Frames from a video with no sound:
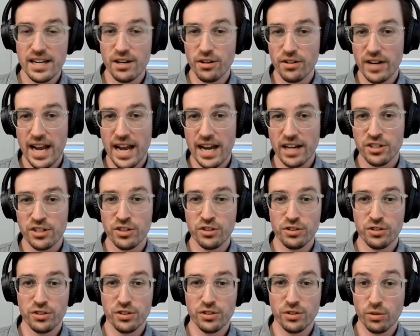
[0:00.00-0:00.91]

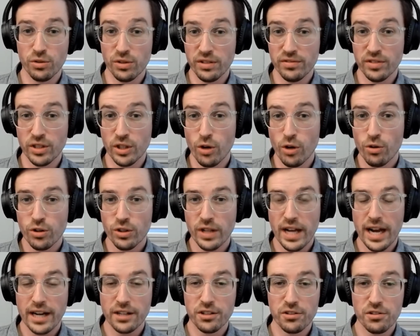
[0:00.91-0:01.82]
international, or even
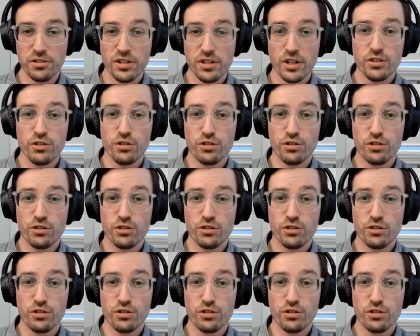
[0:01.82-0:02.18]
local actors